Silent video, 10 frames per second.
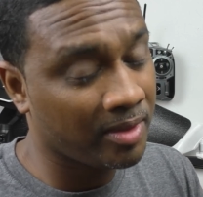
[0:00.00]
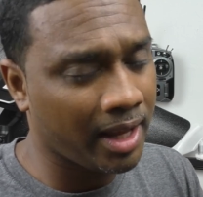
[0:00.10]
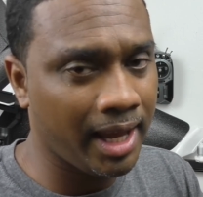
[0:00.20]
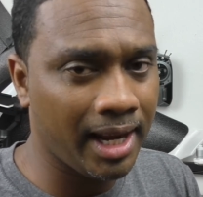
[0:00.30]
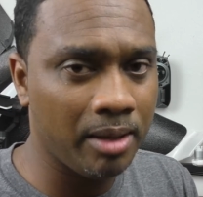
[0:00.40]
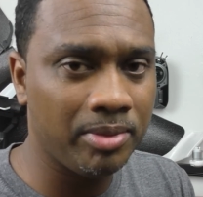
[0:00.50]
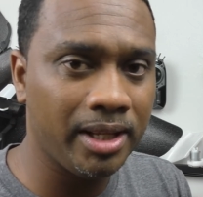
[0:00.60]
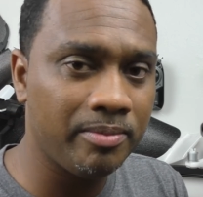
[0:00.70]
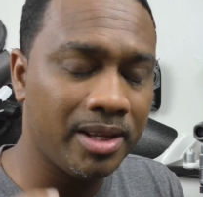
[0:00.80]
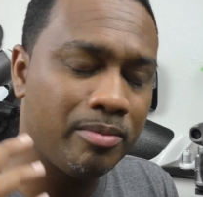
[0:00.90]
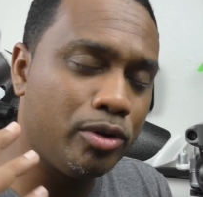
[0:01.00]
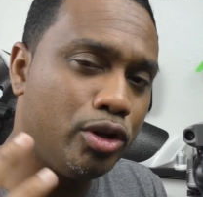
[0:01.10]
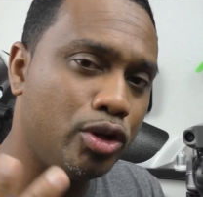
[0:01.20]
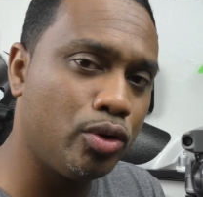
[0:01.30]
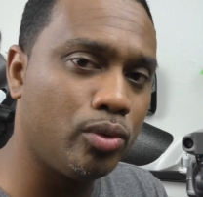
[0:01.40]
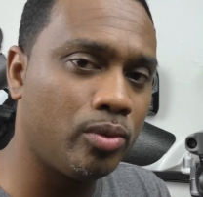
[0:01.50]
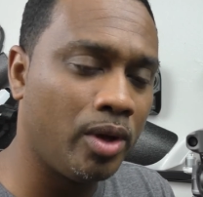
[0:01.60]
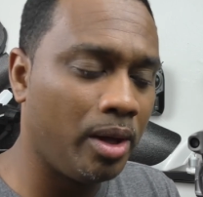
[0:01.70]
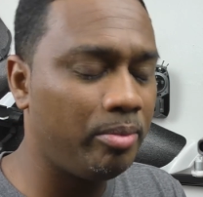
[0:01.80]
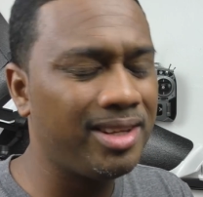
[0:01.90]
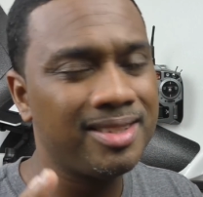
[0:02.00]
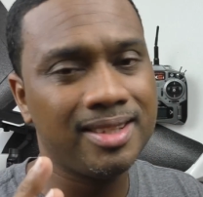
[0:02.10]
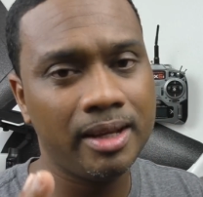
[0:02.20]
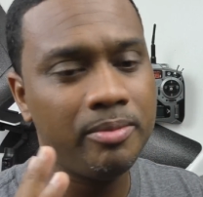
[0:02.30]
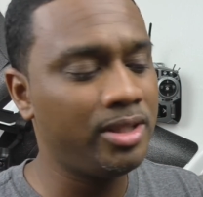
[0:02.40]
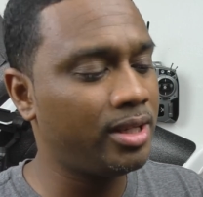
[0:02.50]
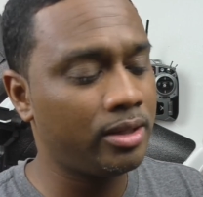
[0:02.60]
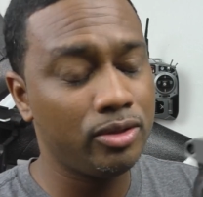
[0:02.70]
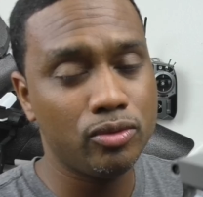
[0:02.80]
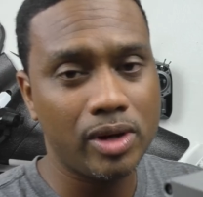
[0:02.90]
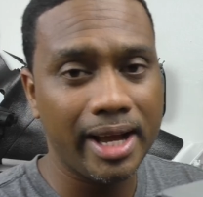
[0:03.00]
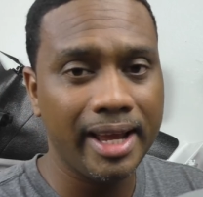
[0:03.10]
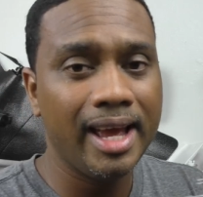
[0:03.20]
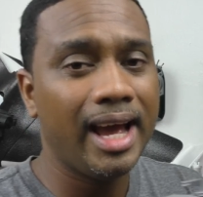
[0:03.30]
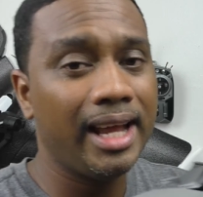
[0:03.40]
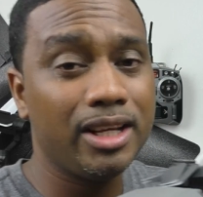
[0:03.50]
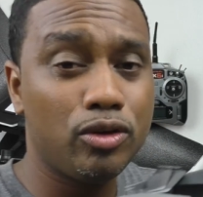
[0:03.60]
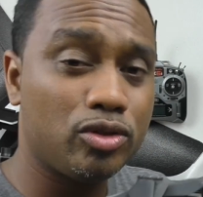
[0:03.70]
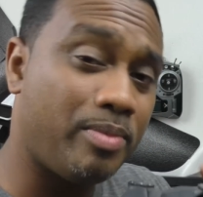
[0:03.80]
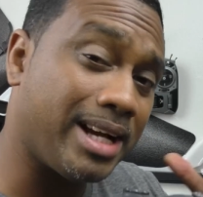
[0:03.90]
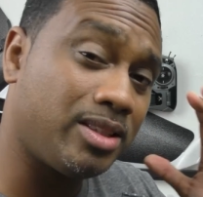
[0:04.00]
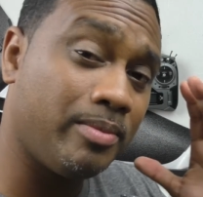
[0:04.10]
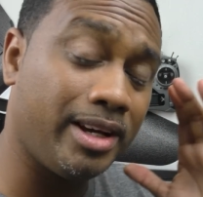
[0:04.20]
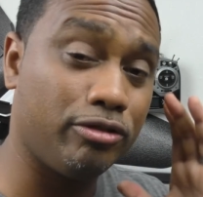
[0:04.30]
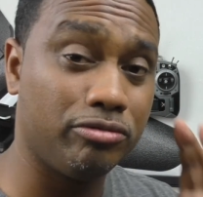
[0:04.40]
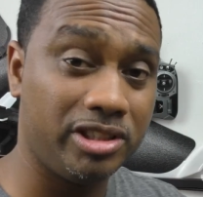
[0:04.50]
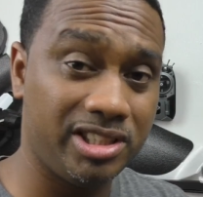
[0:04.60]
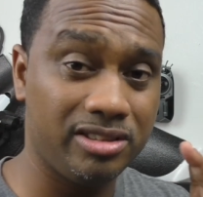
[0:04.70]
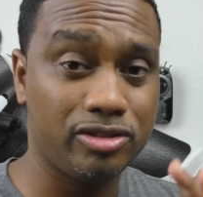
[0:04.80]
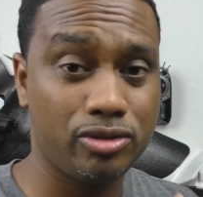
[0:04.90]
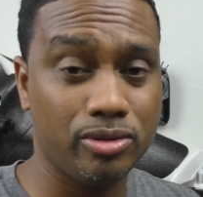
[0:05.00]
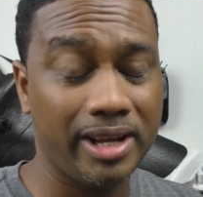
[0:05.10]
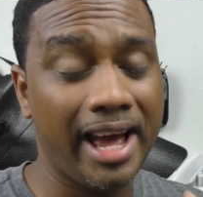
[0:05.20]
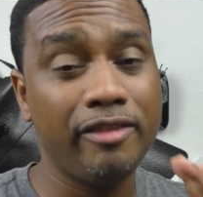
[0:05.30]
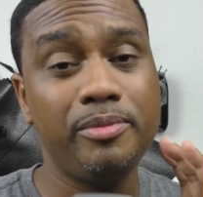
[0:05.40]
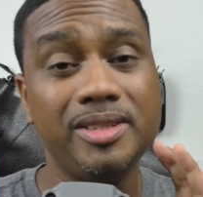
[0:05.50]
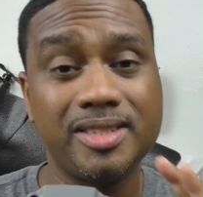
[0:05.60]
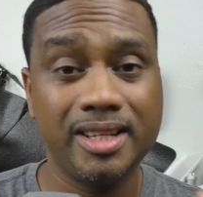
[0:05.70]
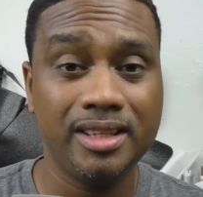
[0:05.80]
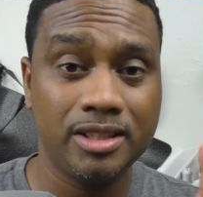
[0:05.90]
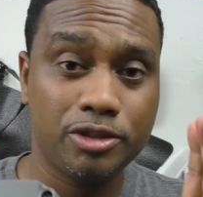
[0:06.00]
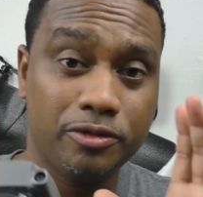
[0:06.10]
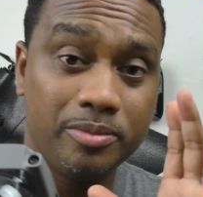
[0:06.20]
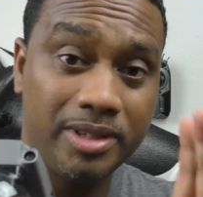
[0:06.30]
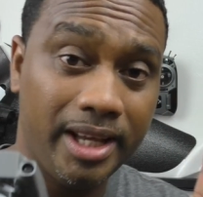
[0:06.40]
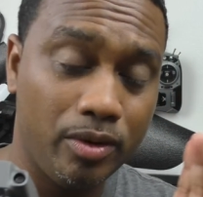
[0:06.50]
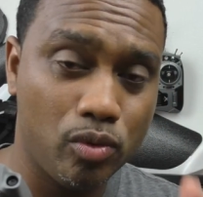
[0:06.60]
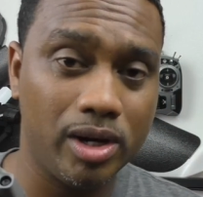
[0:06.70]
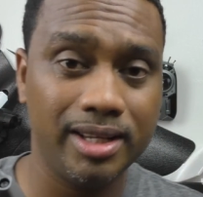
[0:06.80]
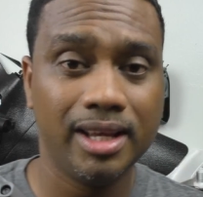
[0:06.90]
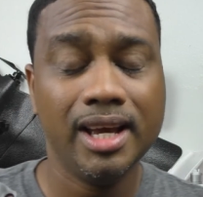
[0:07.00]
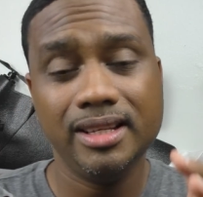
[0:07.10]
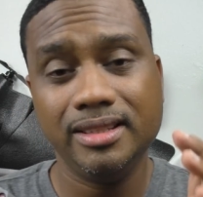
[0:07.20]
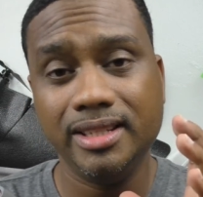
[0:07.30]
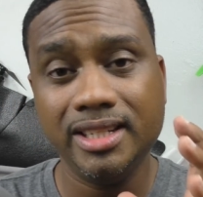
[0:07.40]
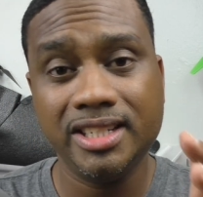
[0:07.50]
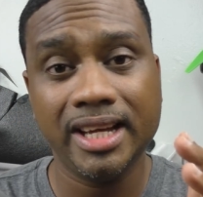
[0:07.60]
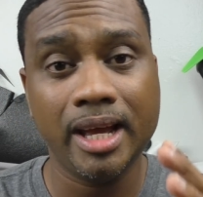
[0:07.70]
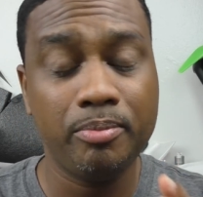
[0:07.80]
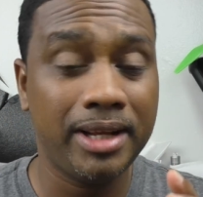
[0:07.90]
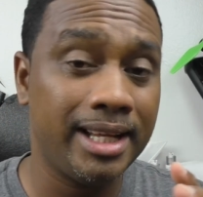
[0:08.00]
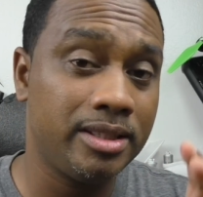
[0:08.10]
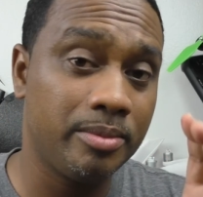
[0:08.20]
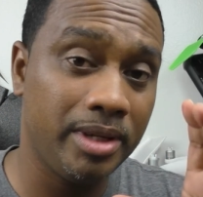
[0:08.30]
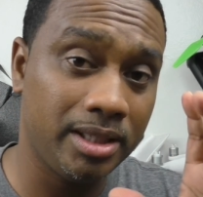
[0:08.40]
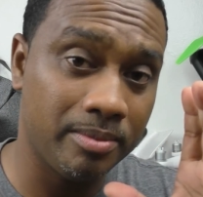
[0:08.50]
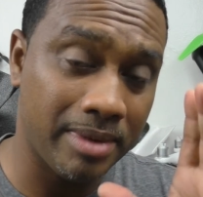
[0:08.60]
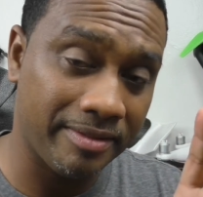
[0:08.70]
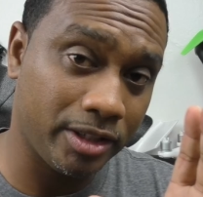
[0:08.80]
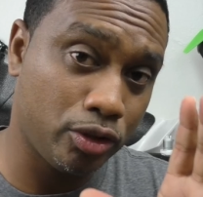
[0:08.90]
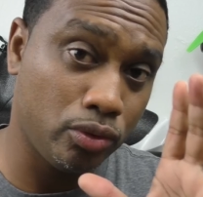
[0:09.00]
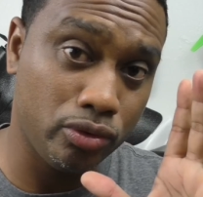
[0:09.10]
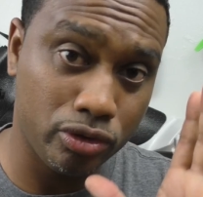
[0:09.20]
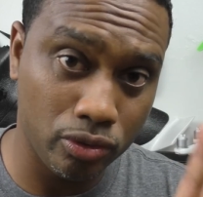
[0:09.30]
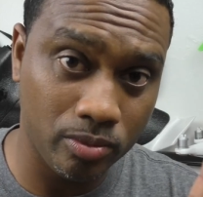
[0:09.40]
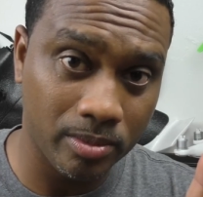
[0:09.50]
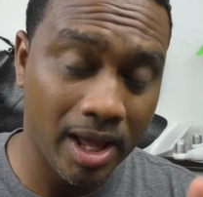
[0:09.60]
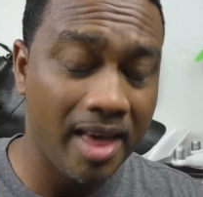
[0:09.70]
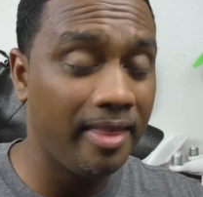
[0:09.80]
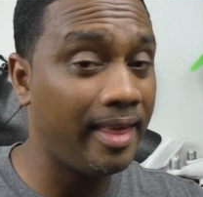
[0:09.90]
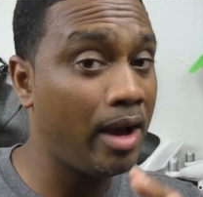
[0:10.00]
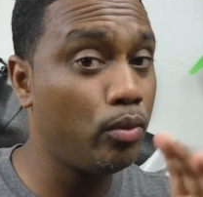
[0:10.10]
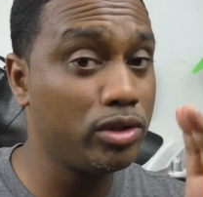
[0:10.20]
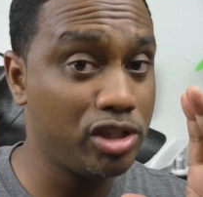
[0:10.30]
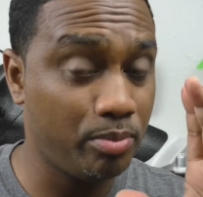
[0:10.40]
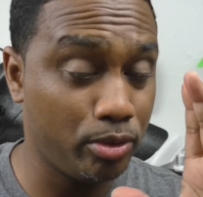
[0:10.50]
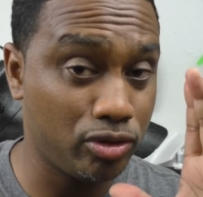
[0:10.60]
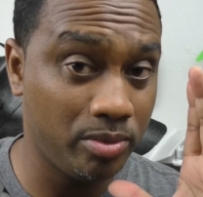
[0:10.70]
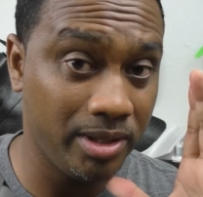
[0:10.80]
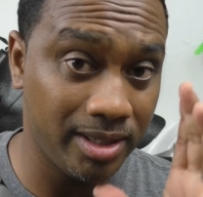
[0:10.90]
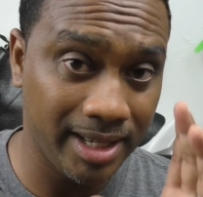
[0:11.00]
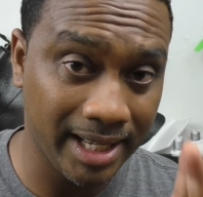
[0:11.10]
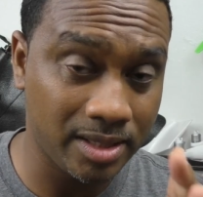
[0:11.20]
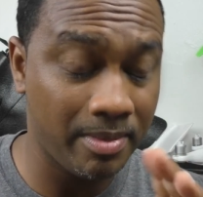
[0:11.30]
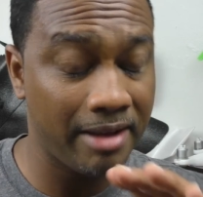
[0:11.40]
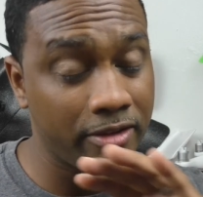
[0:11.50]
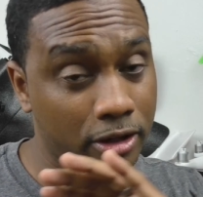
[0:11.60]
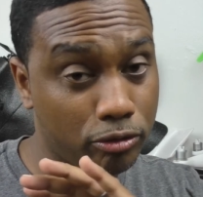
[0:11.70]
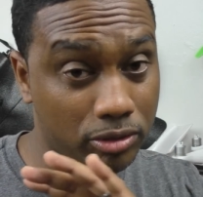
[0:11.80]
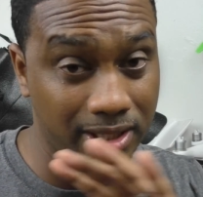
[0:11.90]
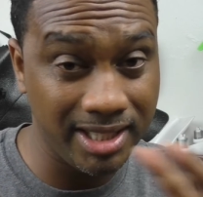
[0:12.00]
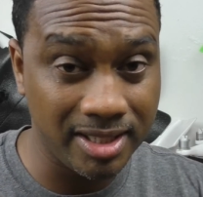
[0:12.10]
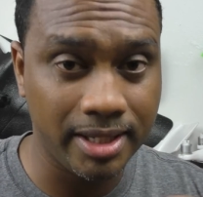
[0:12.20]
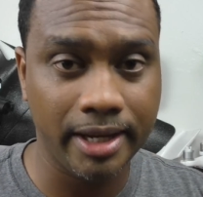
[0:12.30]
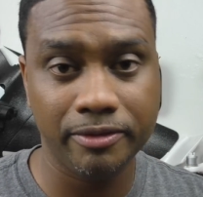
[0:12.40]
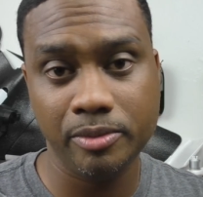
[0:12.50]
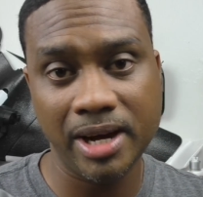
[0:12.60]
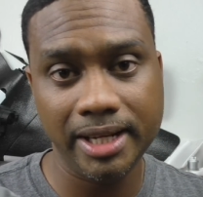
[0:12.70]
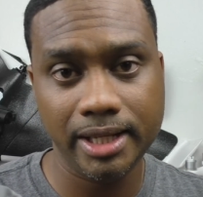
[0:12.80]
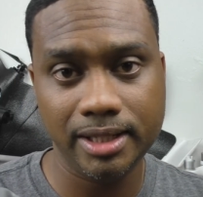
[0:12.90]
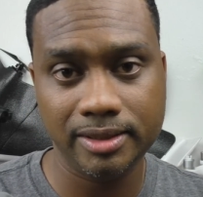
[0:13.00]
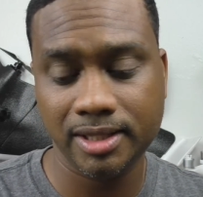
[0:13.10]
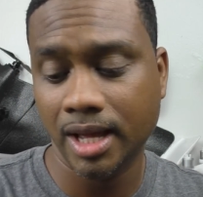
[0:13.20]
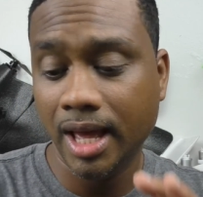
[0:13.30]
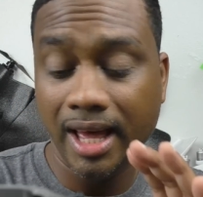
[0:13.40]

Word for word: Can I blame them? No. Because let me tell you why. And it goes back to my original story. I've been saying this from day one. DJI planned to make the Mavic 2 Zoom. That was supposed to be the next Mavic released to everybody else.